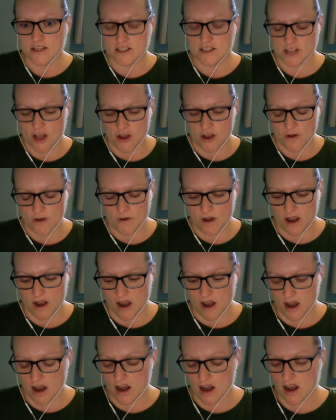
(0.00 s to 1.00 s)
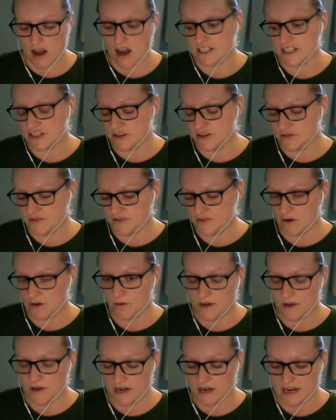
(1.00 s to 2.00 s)
So I do
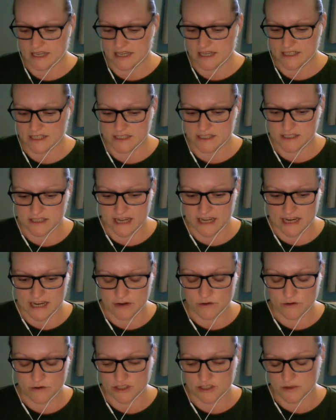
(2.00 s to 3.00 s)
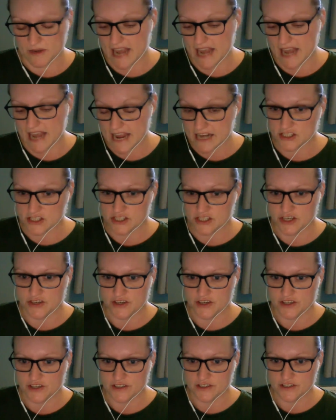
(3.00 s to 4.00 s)
feel that it's, in order to engage
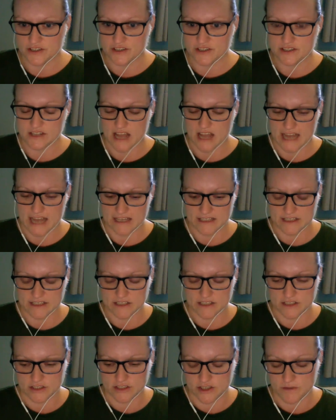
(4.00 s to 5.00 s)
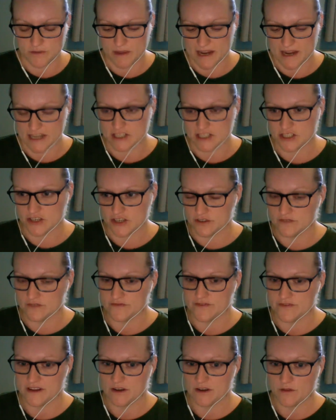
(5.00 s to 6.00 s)
students and to make
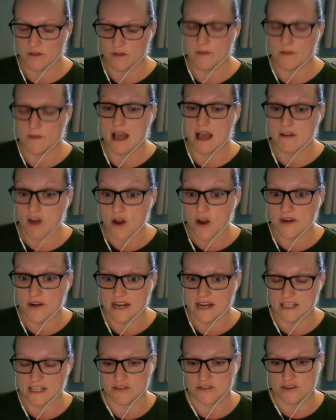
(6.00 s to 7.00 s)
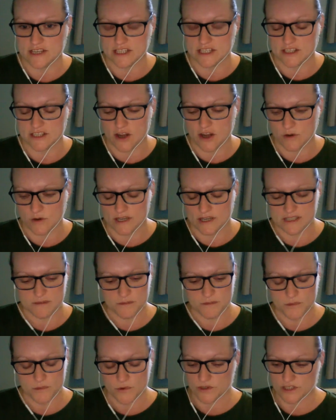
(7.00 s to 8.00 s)
students feel that their own histories are told, it's
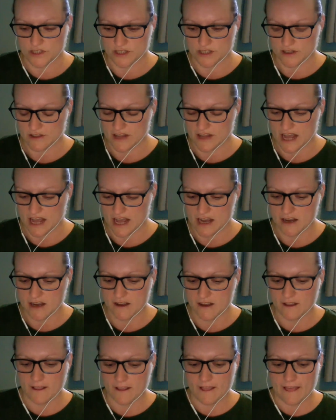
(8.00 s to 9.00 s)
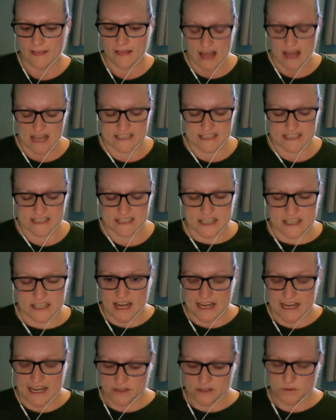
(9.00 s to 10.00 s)
important that as
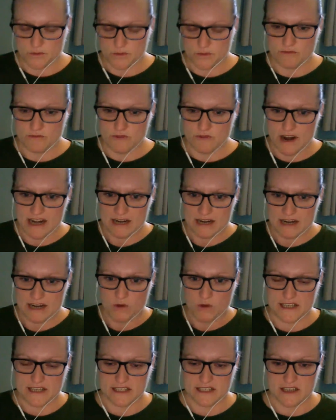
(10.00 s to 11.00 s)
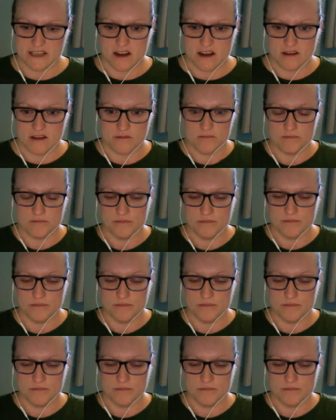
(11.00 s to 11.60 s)
educators we really widen our